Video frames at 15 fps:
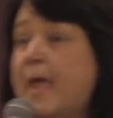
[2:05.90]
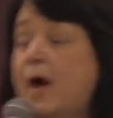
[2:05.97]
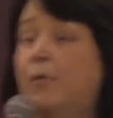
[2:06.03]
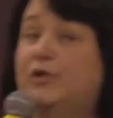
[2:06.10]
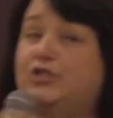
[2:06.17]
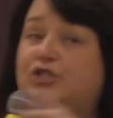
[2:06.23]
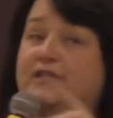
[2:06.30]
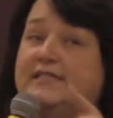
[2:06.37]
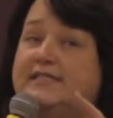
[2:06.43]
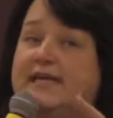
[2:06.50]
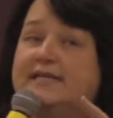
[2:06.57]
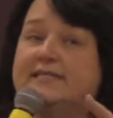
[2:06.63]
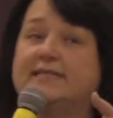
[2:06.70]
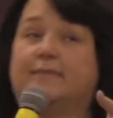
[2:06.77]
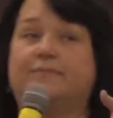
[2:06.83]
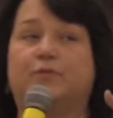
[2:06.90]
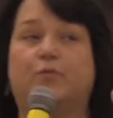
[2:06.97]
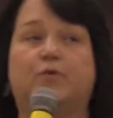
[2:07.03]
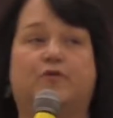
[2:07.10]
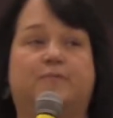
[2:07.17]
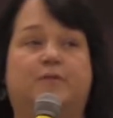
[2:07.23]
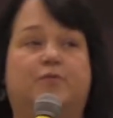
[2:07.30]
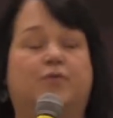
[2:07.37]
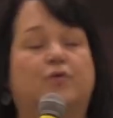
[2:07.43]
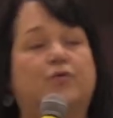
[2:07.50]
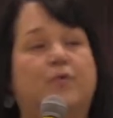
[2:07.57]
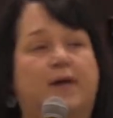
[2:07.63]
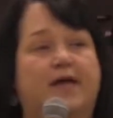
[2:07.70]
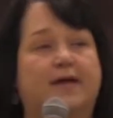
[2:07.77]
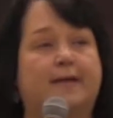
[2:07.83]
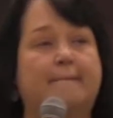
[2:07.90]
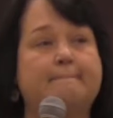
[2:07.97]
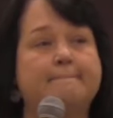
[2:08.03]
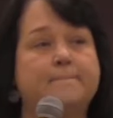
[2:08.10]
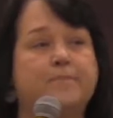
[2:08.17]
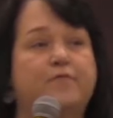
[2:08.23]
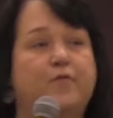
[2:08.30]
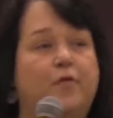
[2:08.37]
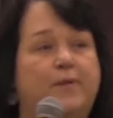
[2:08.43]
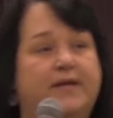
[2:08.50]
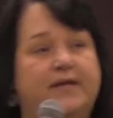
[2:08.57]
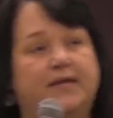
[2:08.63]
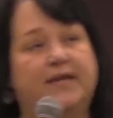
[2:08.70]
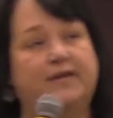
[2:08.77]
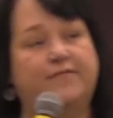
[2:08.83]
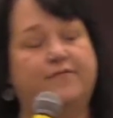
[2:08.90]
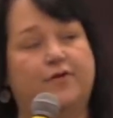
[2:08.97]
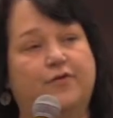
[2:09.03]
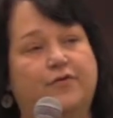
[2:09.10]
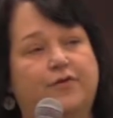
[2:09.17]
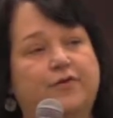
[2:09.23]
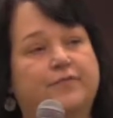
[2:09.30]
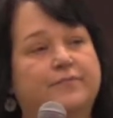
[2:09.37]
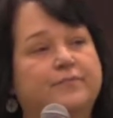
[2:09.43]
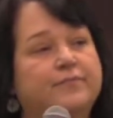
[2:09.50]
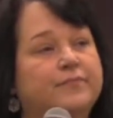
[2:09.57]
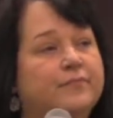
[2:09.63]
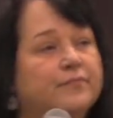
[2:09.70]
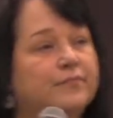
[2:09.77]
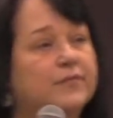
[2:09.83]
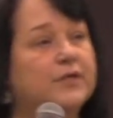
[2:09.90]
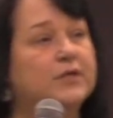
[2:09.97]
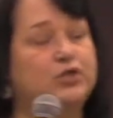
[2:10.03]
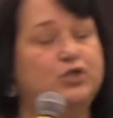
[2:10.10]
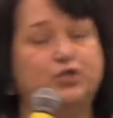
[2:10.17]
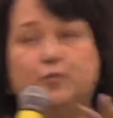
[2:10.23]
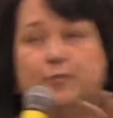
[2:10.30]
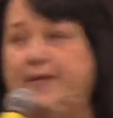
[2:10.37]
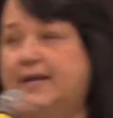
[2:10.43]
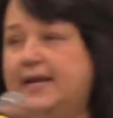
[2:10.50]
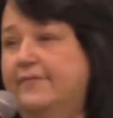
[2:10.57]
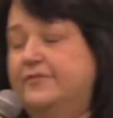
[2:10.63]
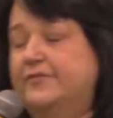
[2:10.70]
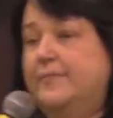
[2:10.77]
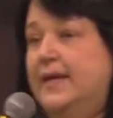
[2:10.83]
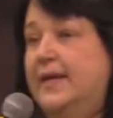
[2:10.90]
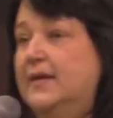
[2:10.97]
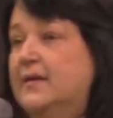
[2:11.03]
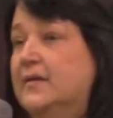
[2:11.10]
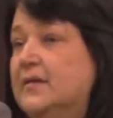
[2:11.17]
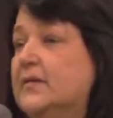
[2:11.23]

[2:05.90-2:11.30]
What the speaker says: I want you to say something with me real quick before we get any further. Just repeat after me.